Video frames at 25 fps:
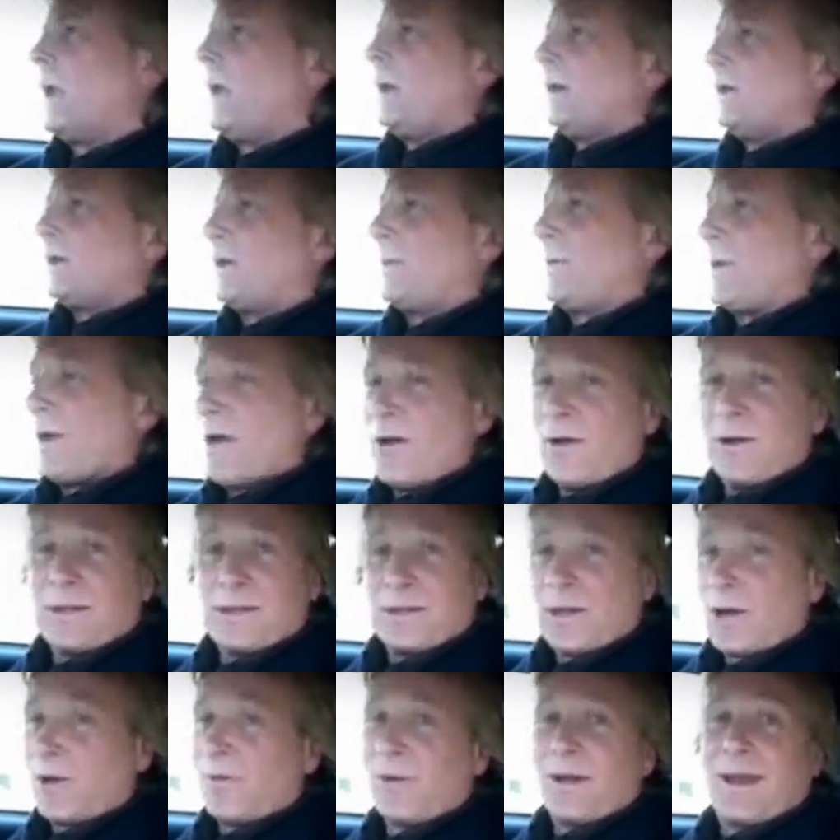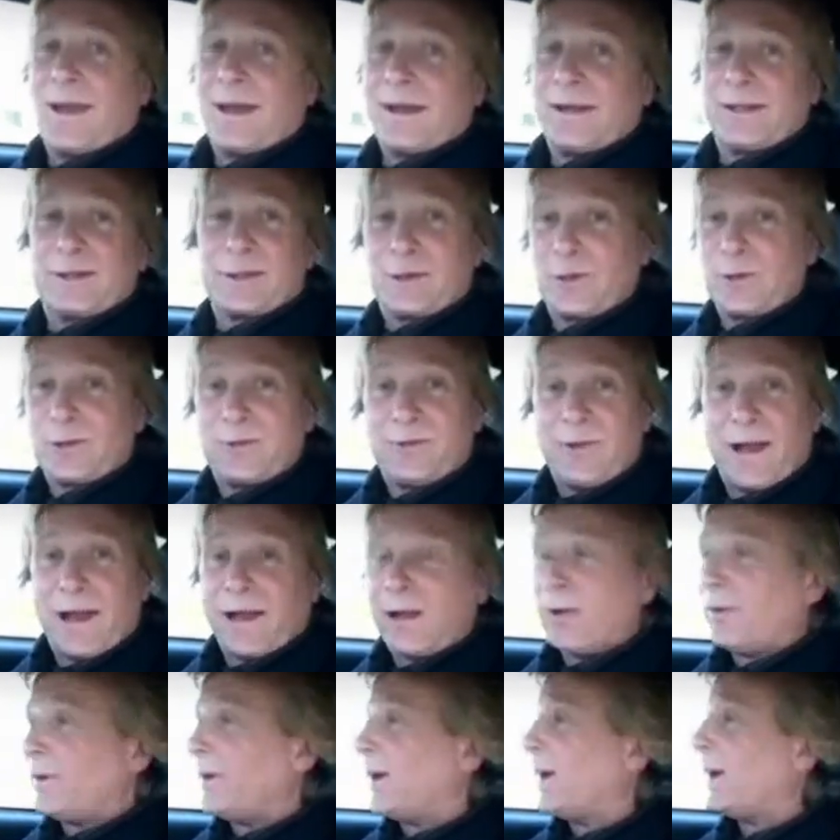to be honest, I reckon it's good
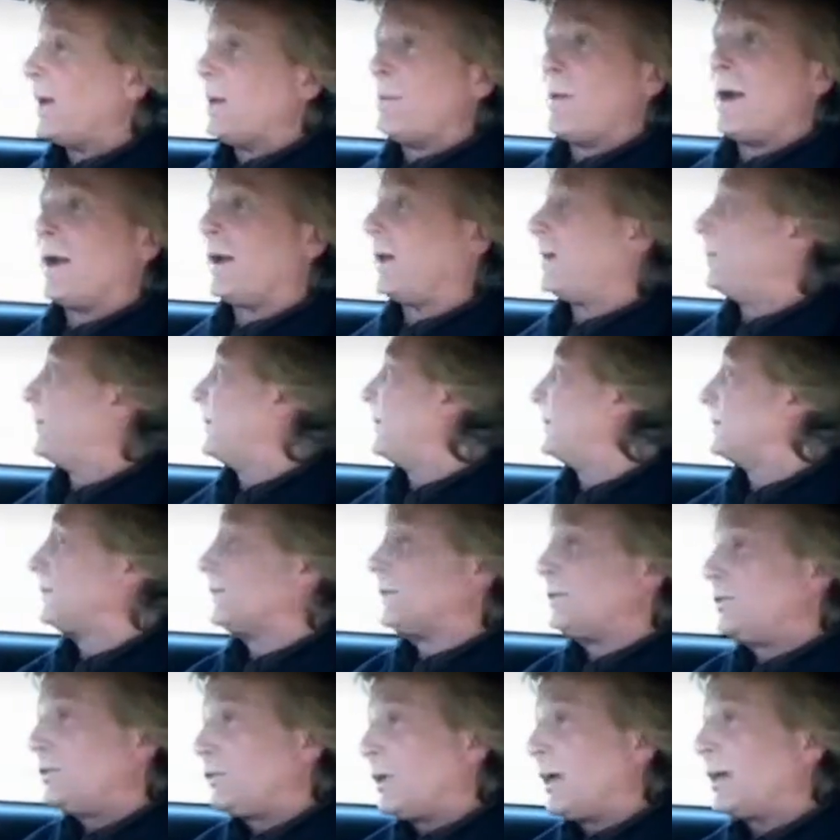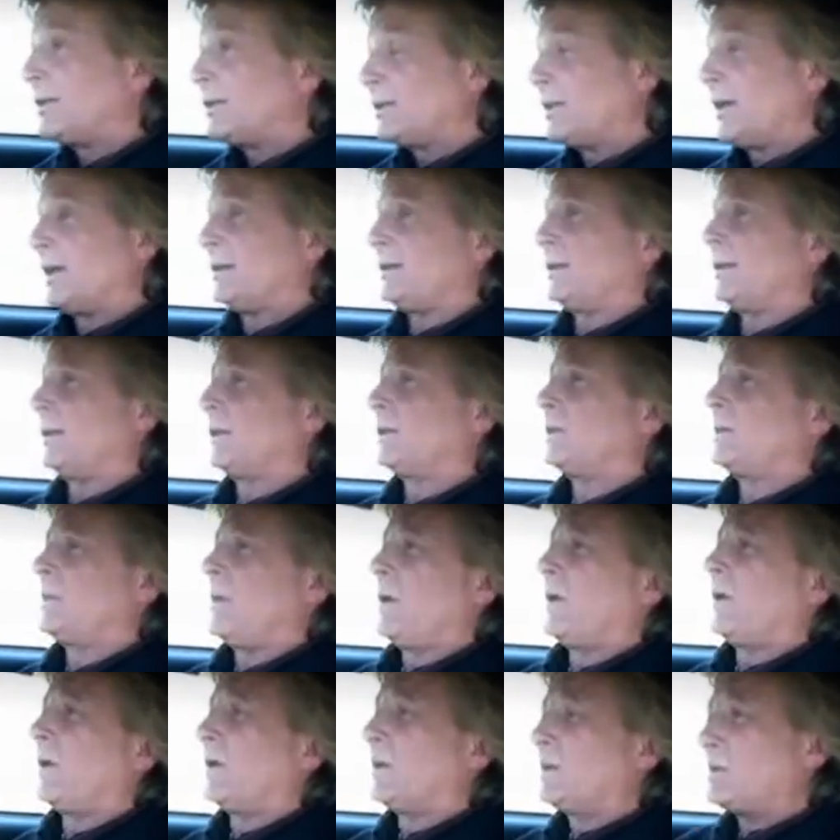value at any money because it's just such an
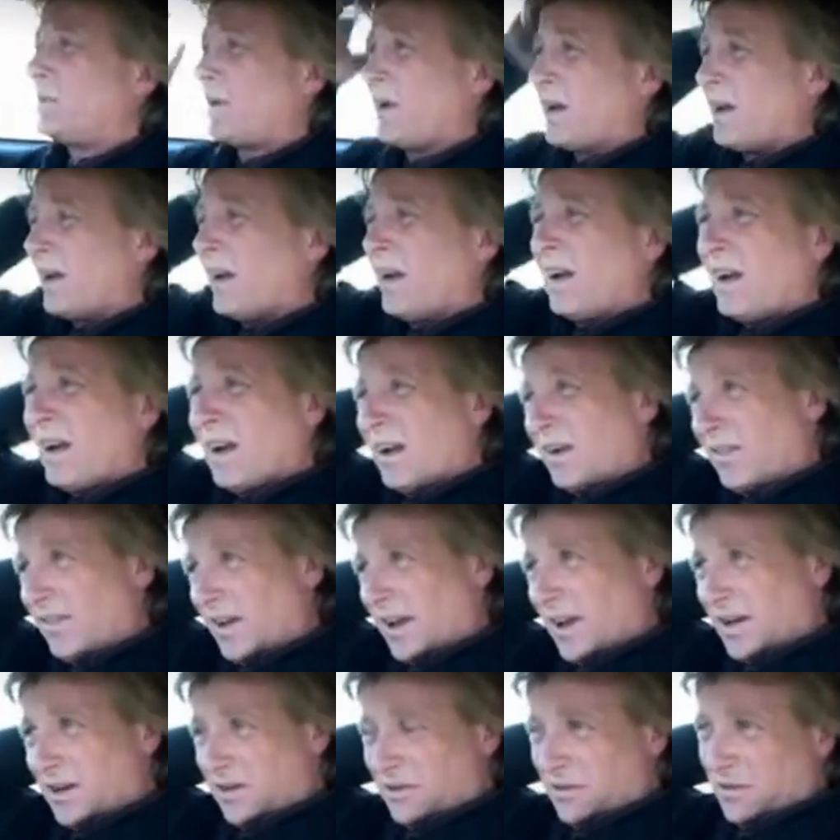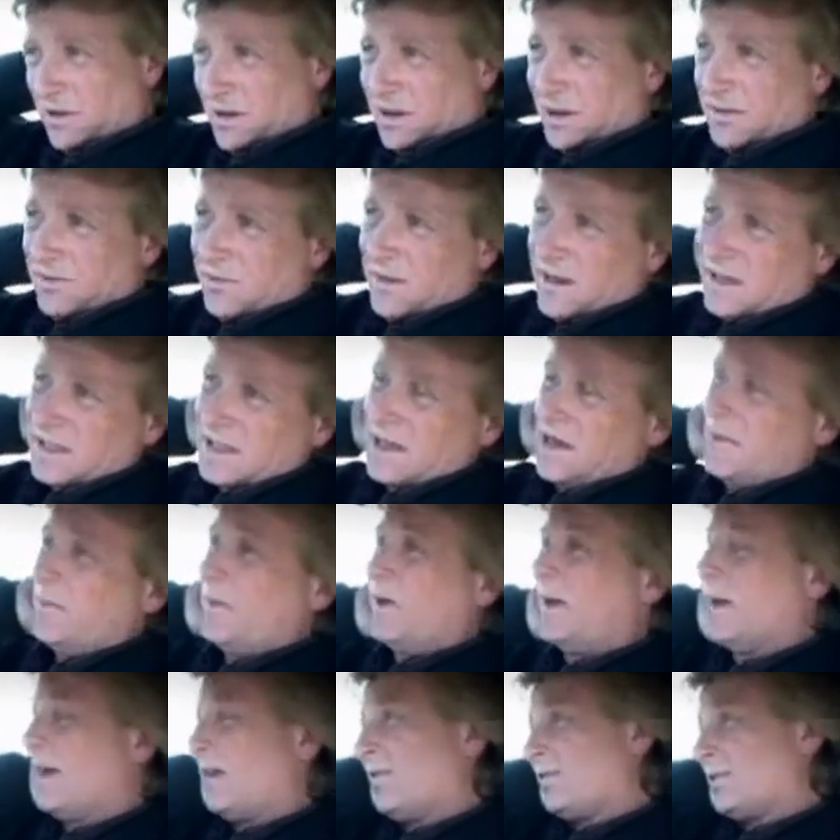experience. But if I had to really fess up,
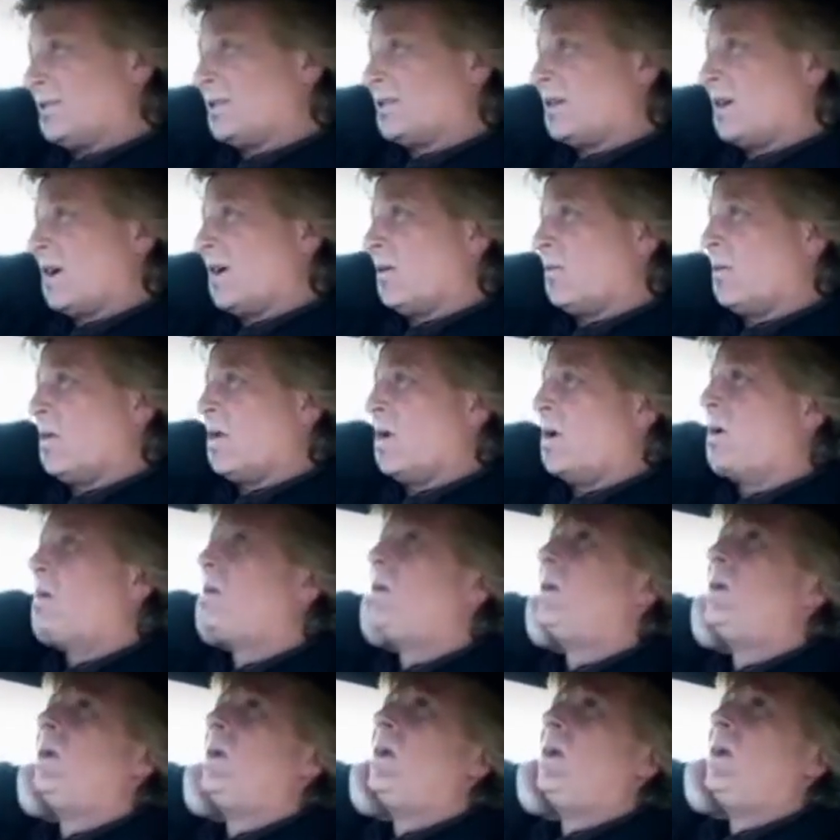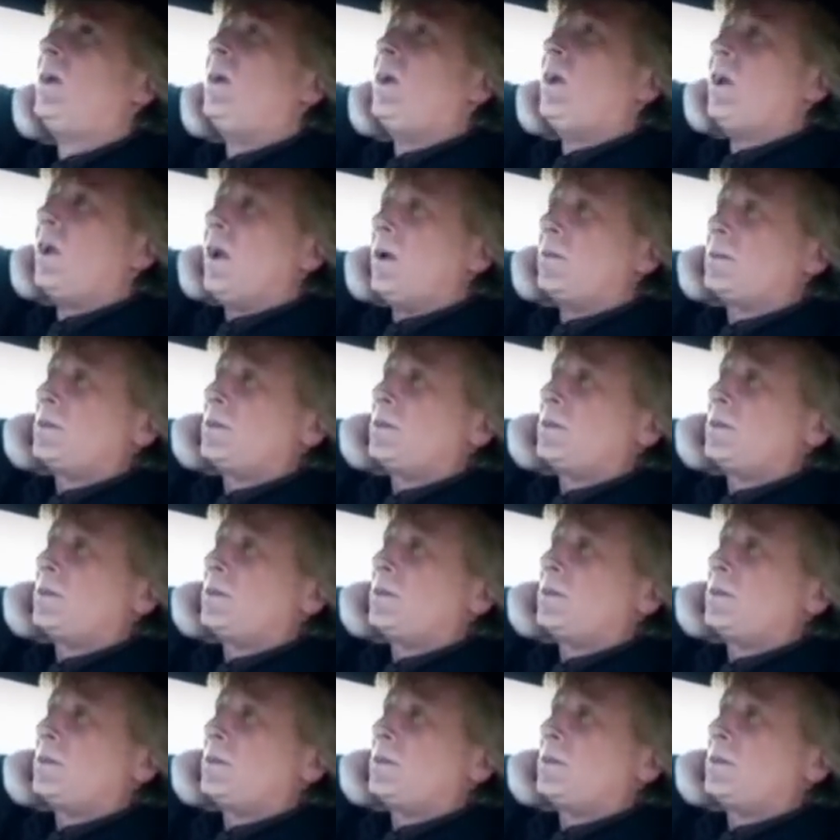I'd have to say, well, I'm